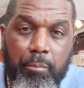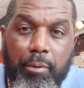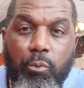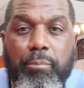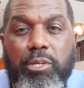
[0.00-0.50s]

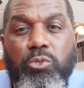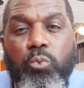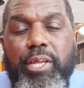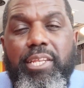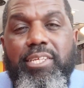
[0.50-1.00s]
But we must
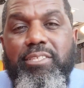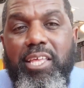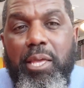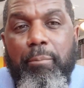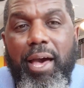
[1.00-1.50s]
win this
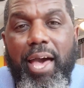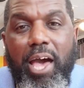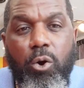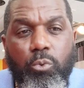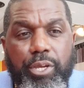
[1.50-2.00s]
thing by
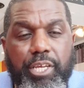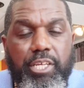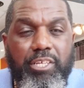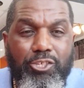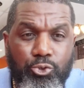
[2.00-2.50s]
how
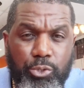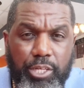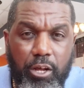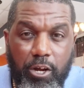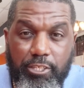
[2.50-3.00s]
we
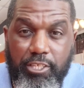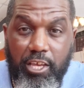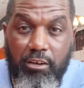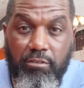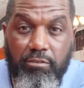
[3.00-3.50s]
treat
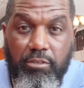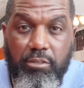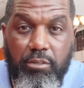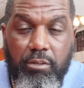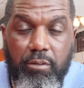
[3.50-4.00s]
ourselves.
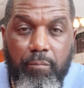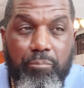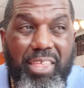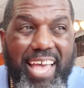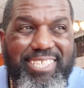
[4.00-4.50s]

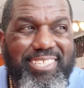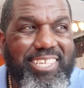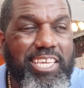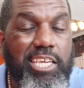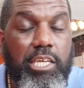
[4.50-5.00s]
That's the
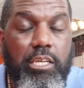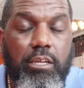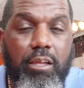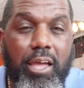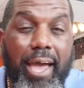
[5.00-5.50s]
key
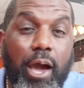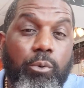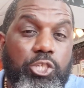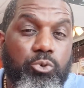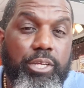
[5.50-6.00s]
how
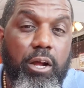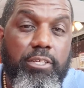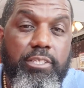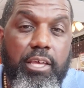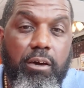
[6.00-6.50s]
we treat
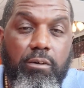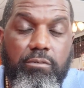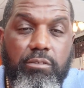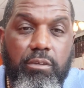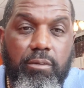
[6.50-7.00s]

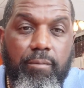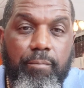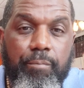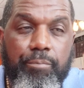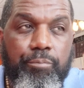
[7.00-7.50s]
ourselves,
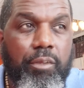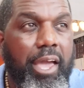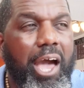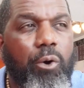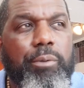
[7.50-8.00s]

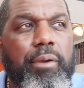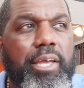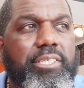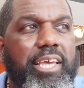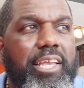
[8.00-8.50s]
how we
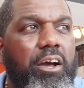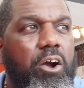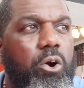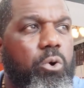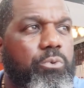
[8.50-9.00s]
maintain
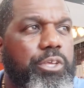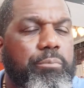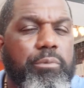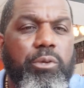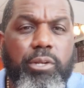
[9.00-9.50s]
our own
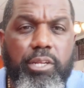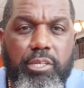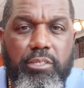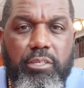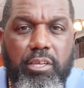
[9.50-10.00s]

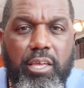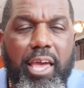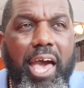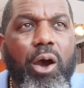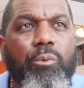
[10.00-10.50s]
communities,
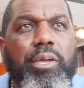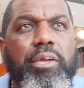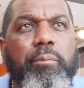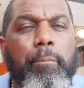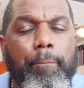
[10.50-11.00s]
how
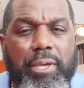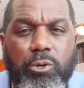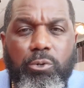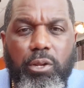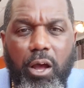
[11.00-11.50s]
we
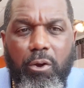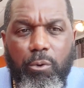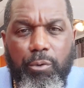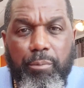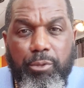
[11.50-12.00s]
build our
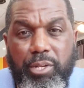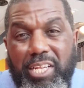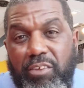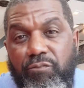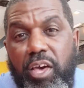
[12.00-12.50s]
own community,
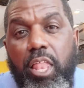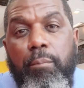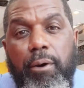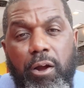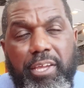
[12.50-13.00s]

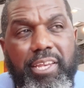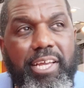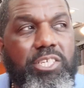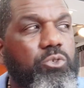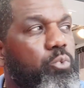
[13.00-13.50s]
develop our connections.